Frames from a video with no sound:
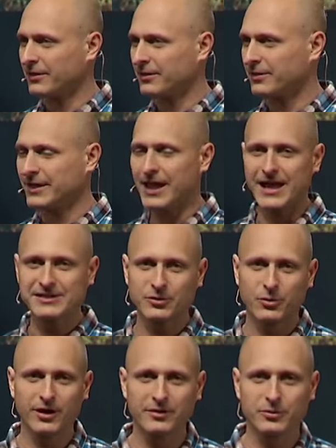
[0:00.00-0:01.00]
the exit
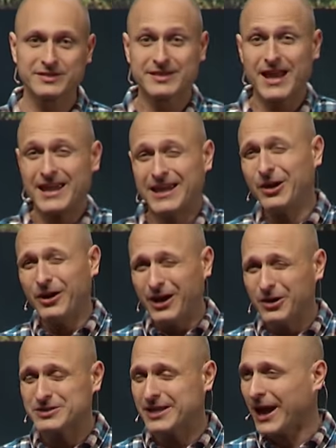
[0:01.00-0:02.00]
where it would say, Here,
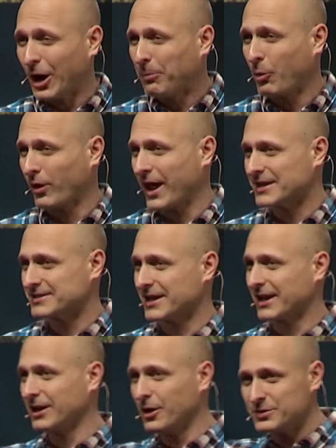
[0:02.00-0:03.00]
here's the airport exit,
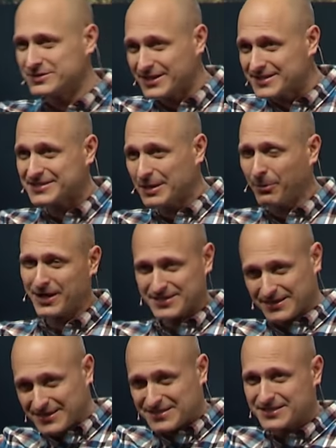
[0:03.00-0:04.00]
and it was this symbol. I
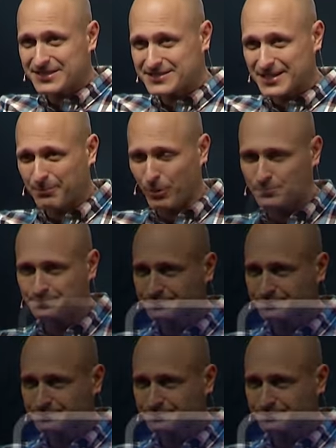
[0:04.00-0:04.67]
said, this is the symbol.